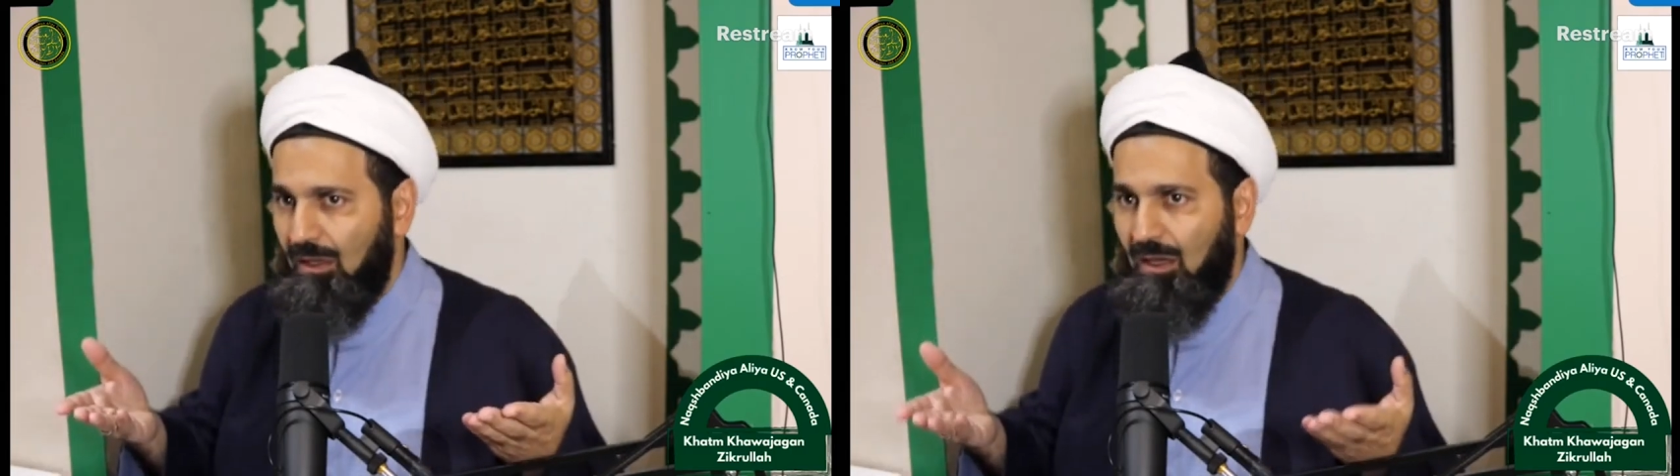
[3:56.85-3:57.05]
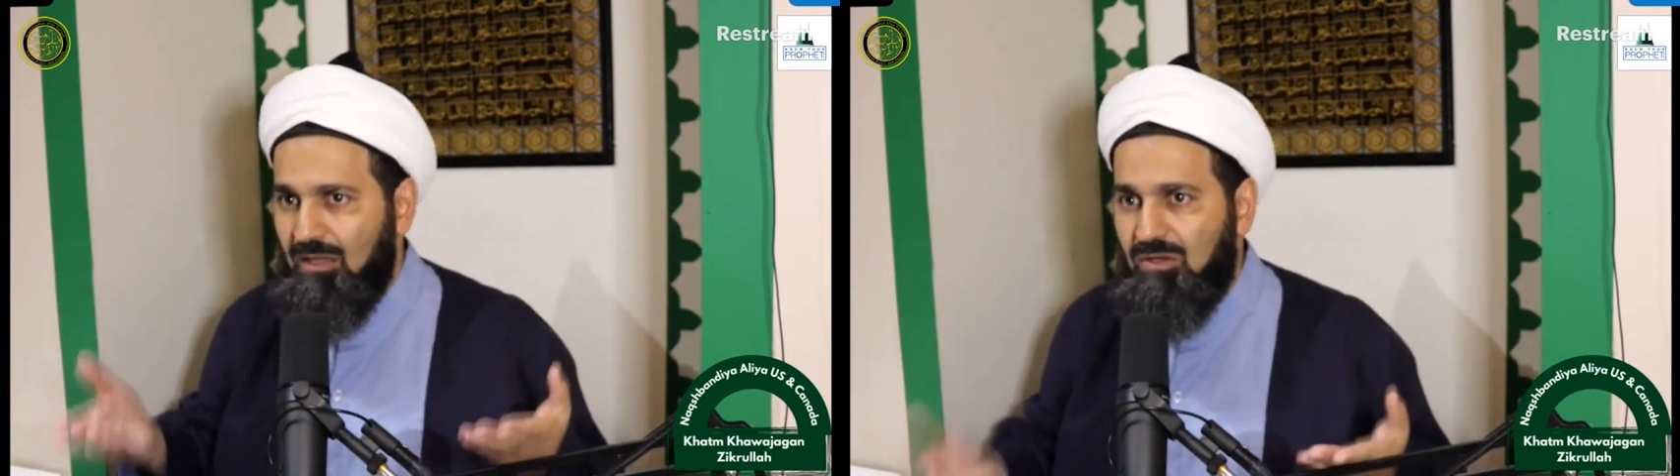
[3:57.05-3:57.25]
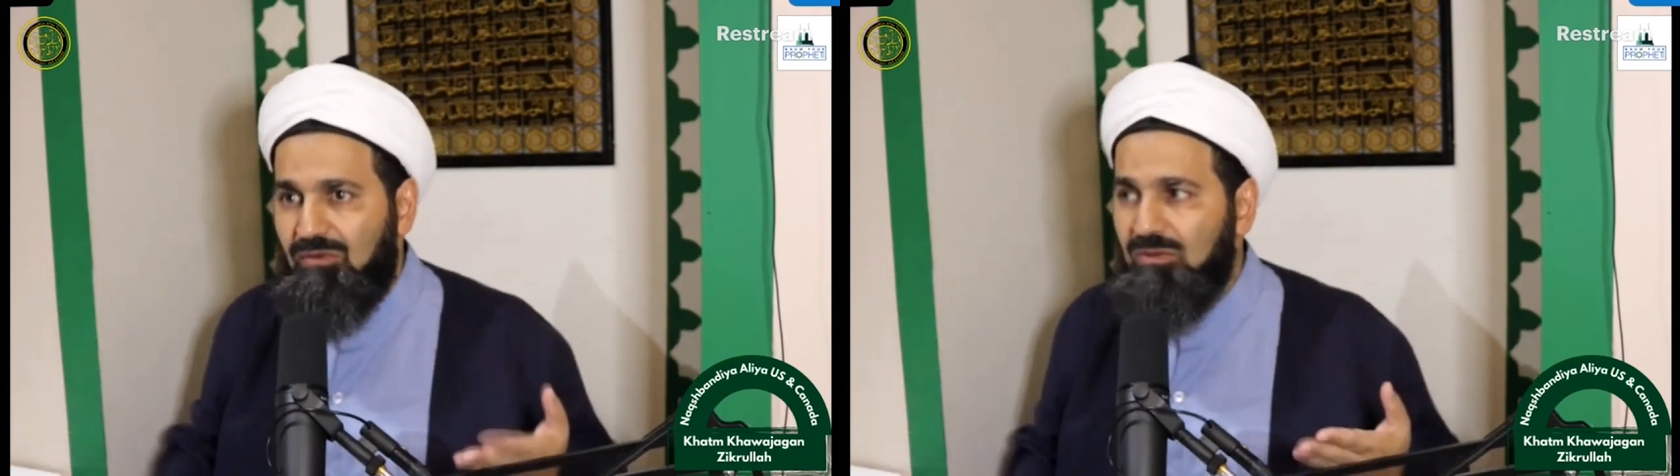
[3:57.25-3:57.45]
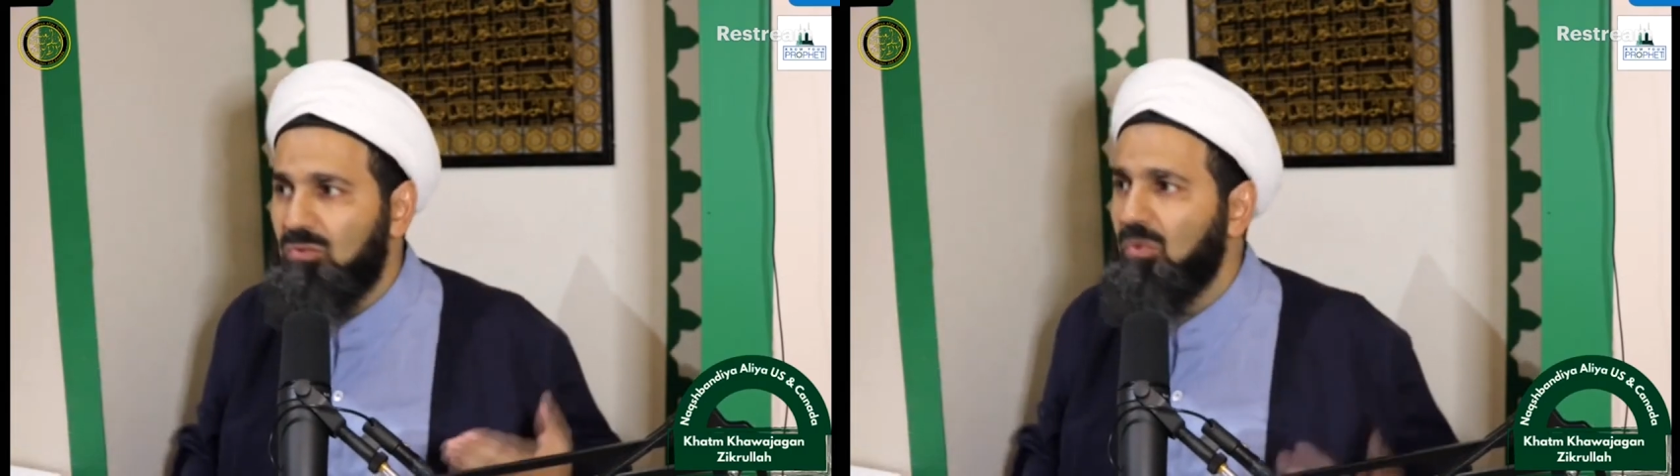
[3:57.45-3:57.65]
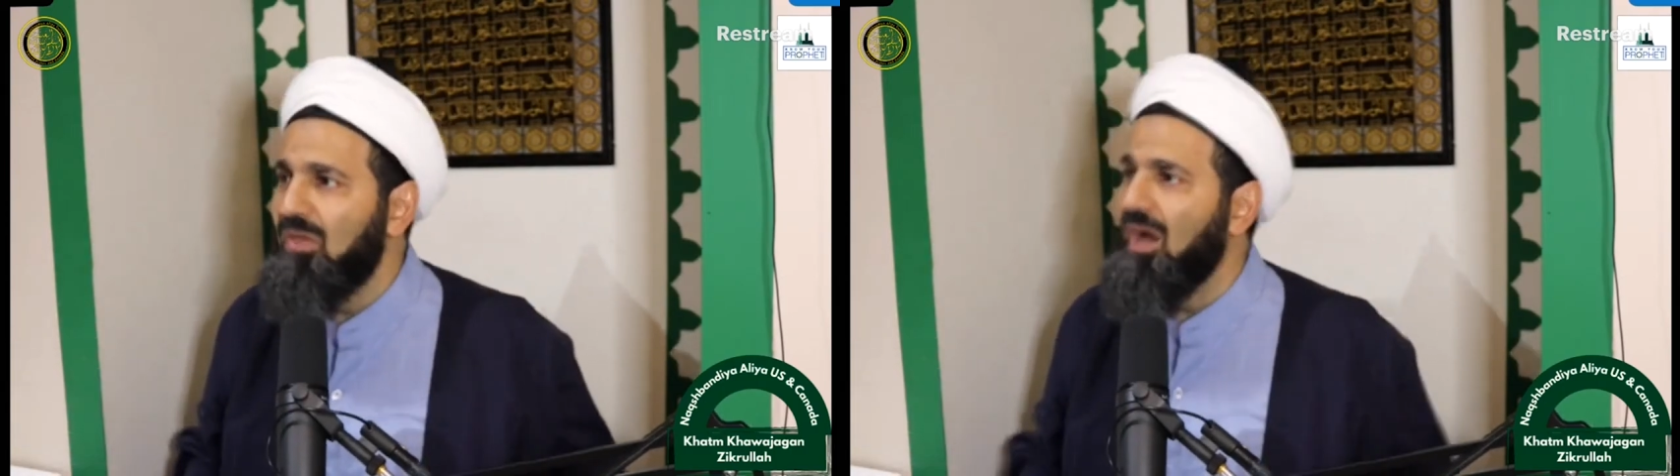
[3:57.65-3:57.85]
a
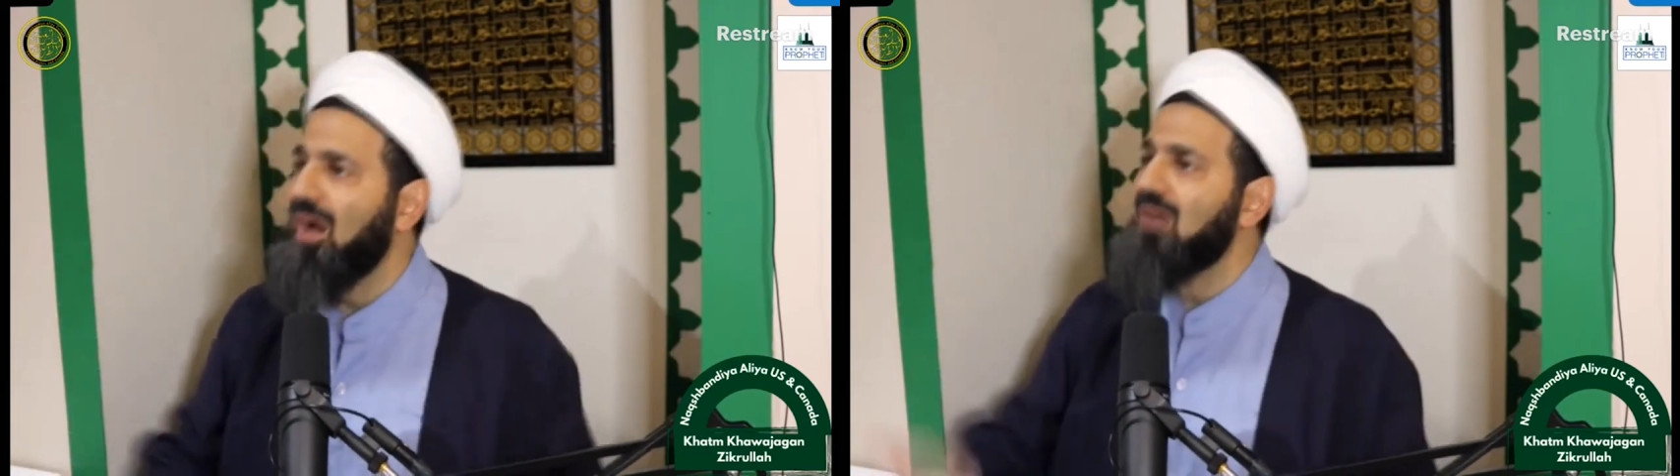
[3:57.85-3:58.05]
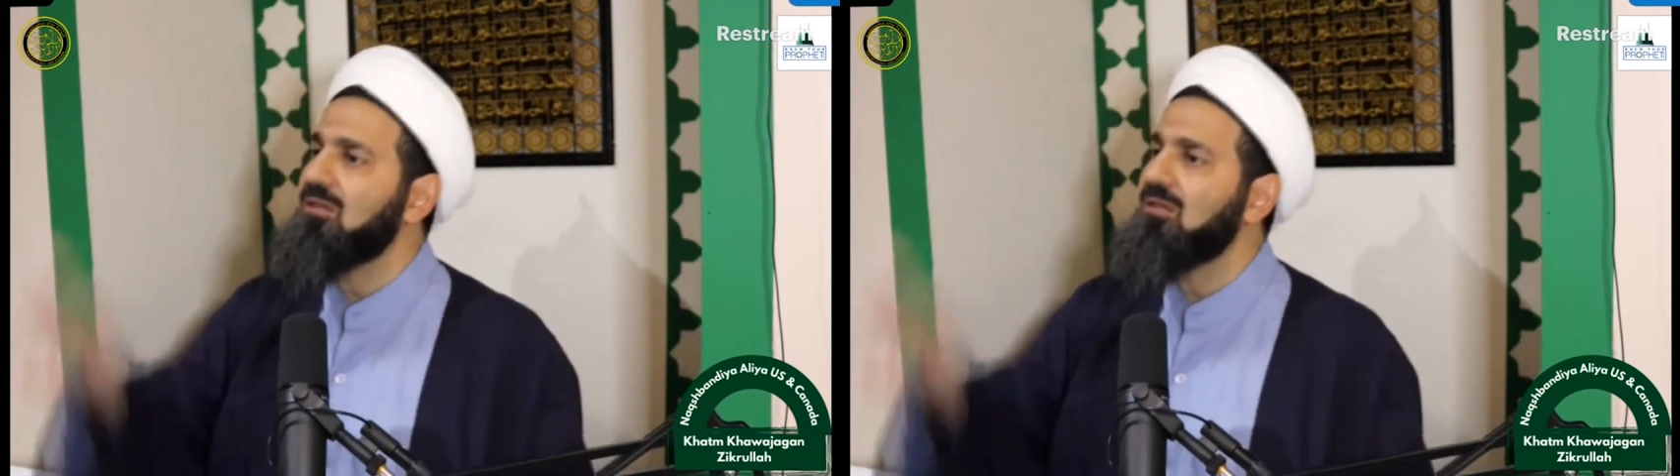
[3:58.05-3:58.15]
servant with high